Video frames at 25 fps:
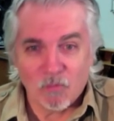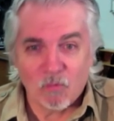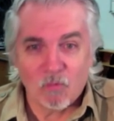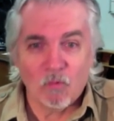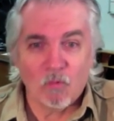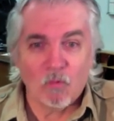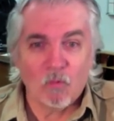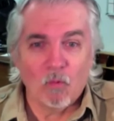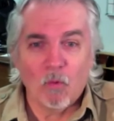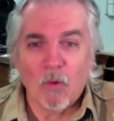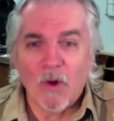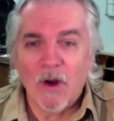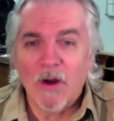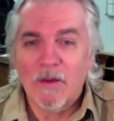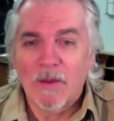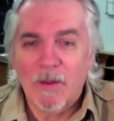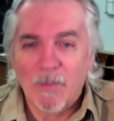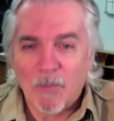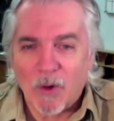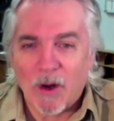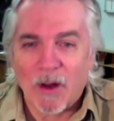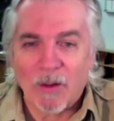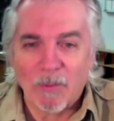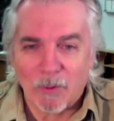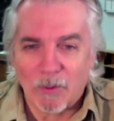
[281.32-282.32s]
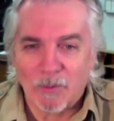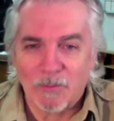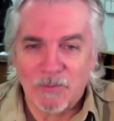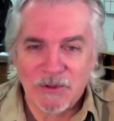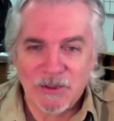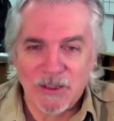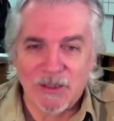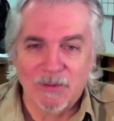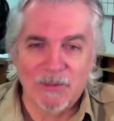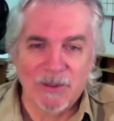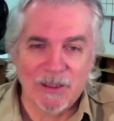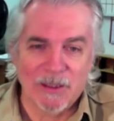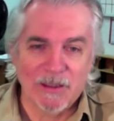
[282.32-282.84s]
where the problems
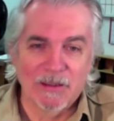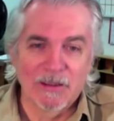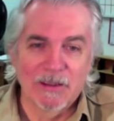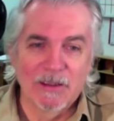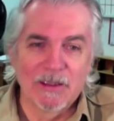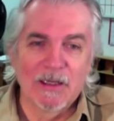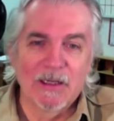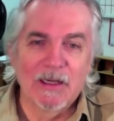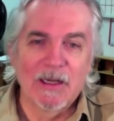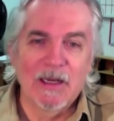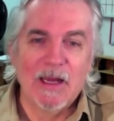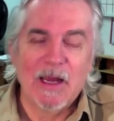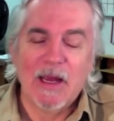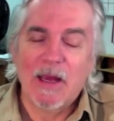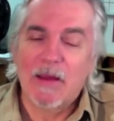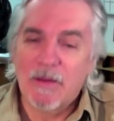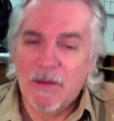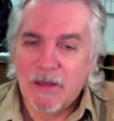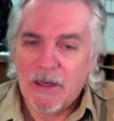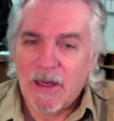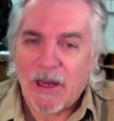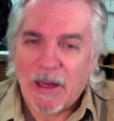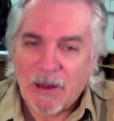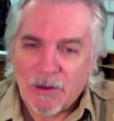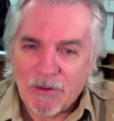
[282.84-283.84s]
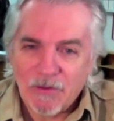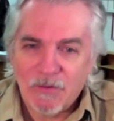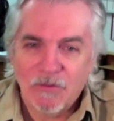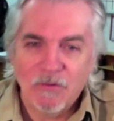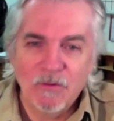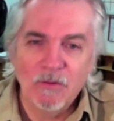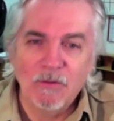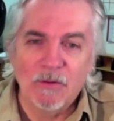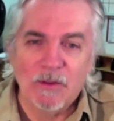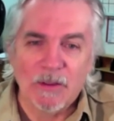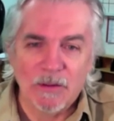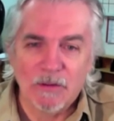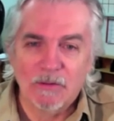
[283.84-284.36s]
come in, and then how to
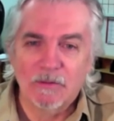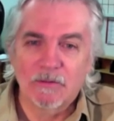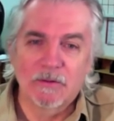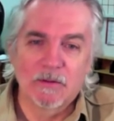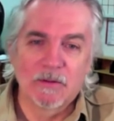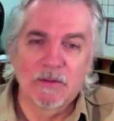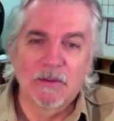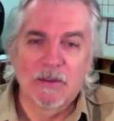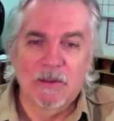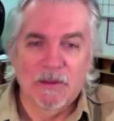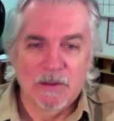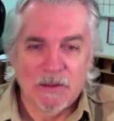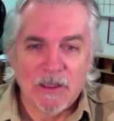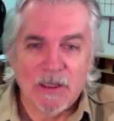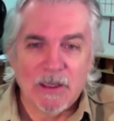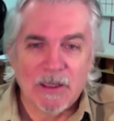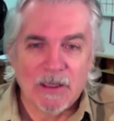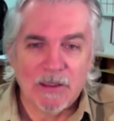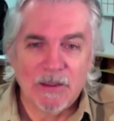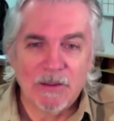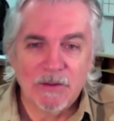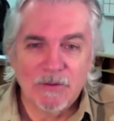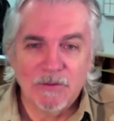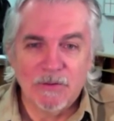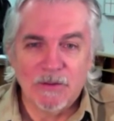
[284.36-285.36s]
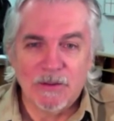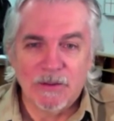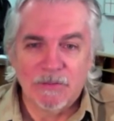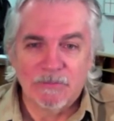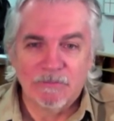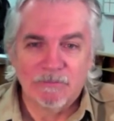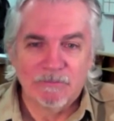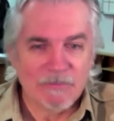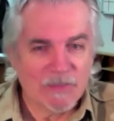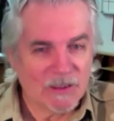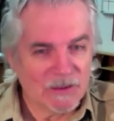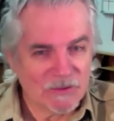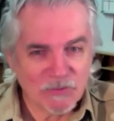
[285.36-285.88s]
do it. How to do it.
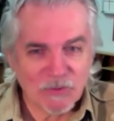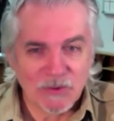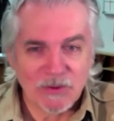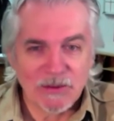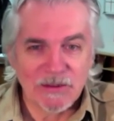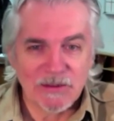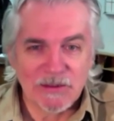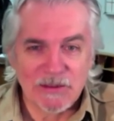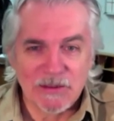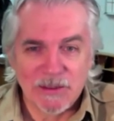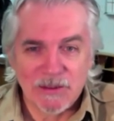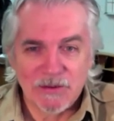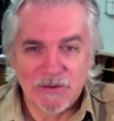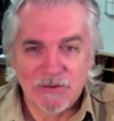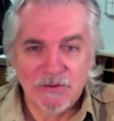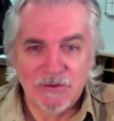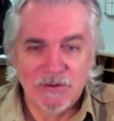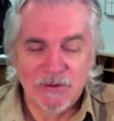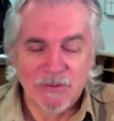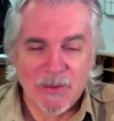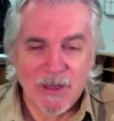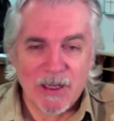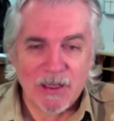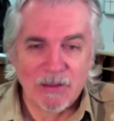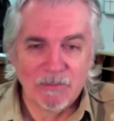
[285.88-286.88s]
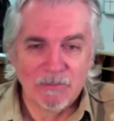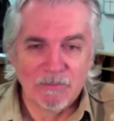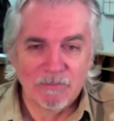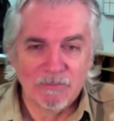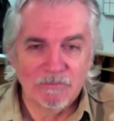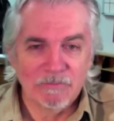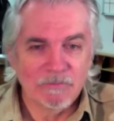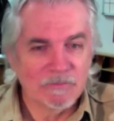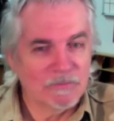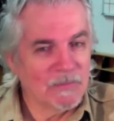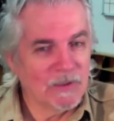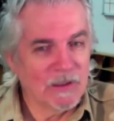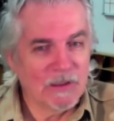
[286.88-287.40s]
That's what this lecture is about.
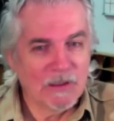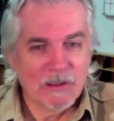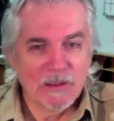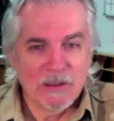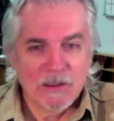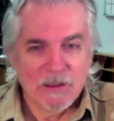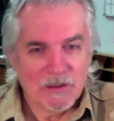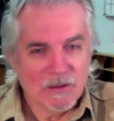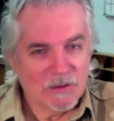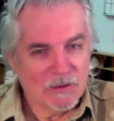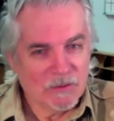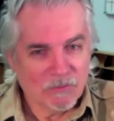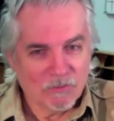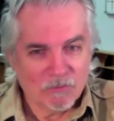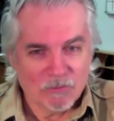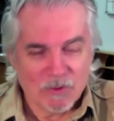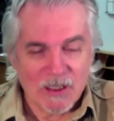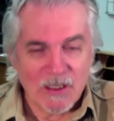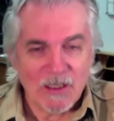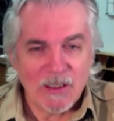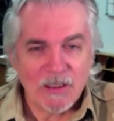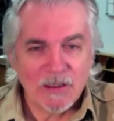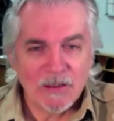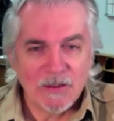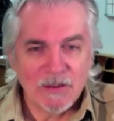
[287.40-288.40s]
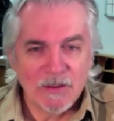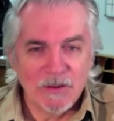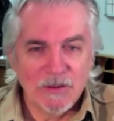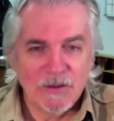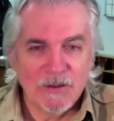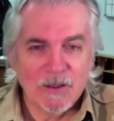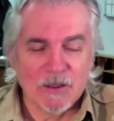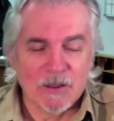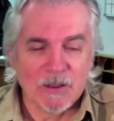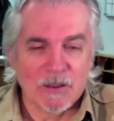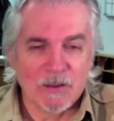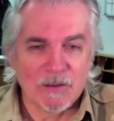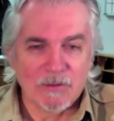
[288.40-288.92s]
Writing into the
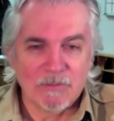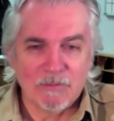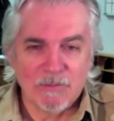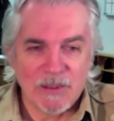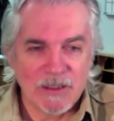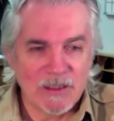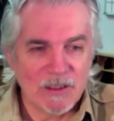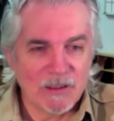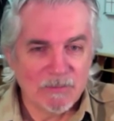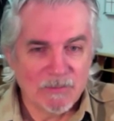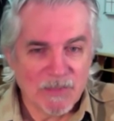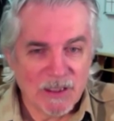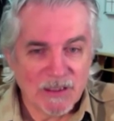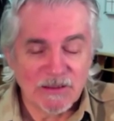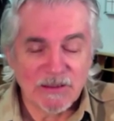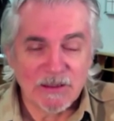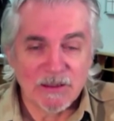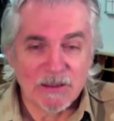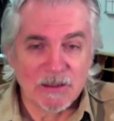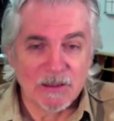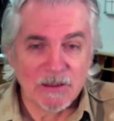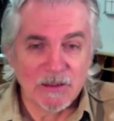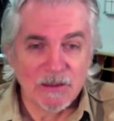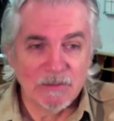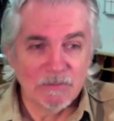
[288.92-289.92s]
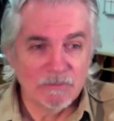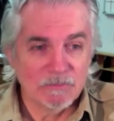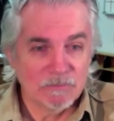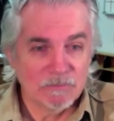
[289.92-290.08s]
dark, meaning basically